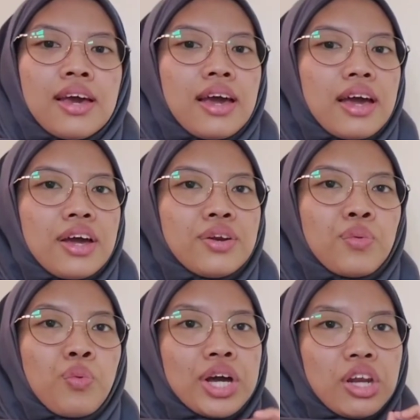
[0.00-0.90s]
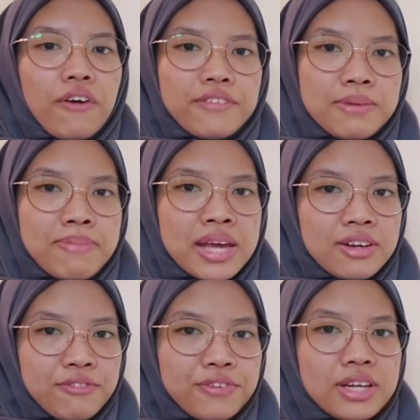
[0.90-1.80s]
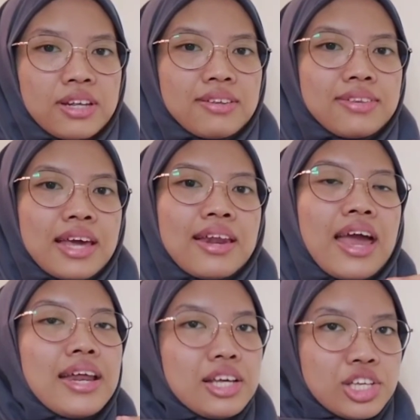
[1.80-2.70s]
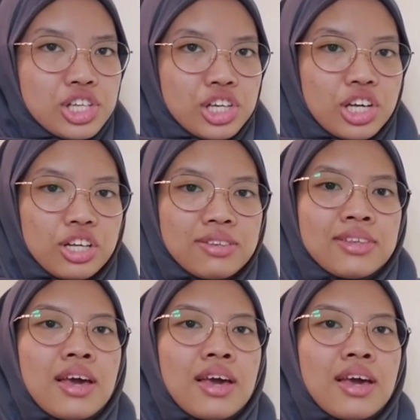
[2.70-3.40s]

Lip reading: And one of the benefits is that energy is